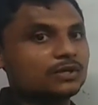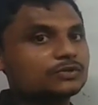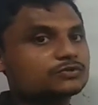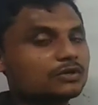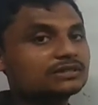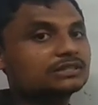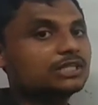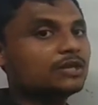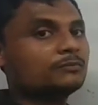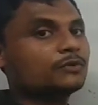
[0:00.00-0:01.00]
So
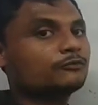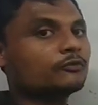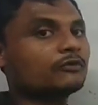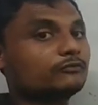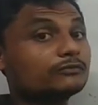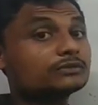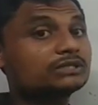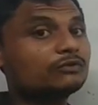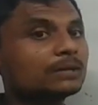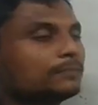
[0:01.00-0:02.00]
they move from
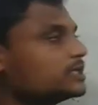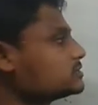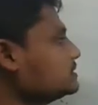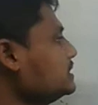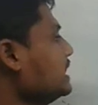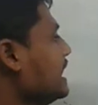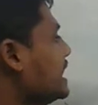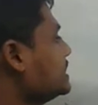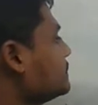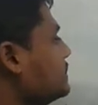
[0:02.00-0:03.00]
the one place to the
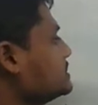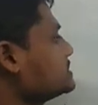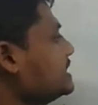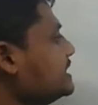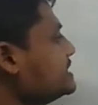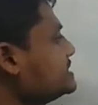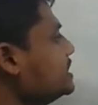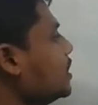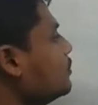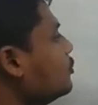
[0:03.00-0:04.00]
another place. That is the
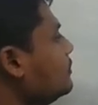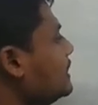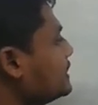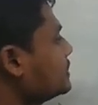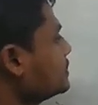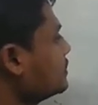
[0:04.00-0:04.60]
movement.